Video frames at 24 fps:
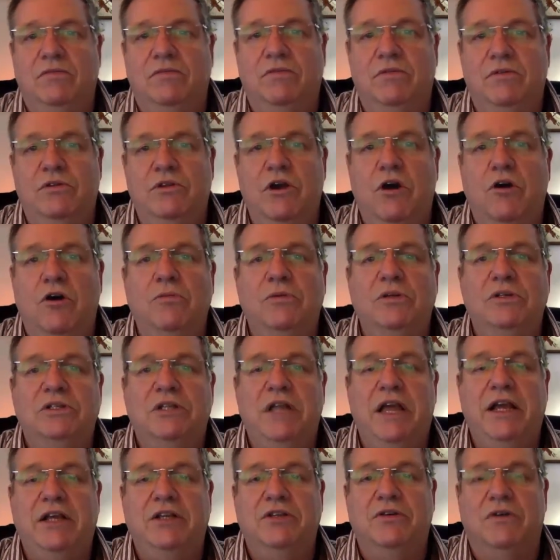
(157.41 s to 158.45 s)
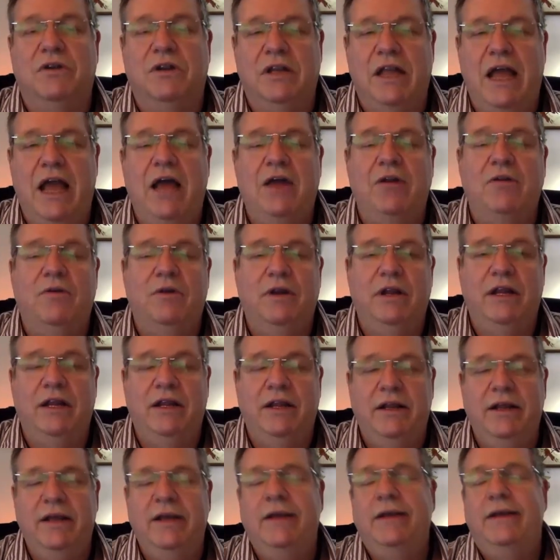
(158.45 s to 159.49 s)
no mistakes are allowed on it,
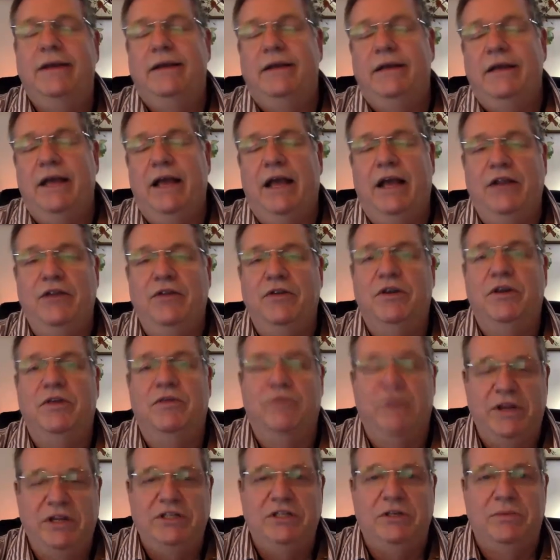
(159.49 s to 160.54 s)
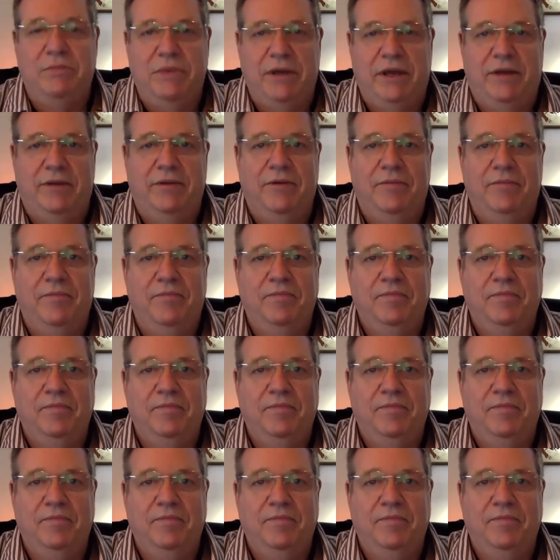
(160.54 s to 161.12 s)
and you can resubmit.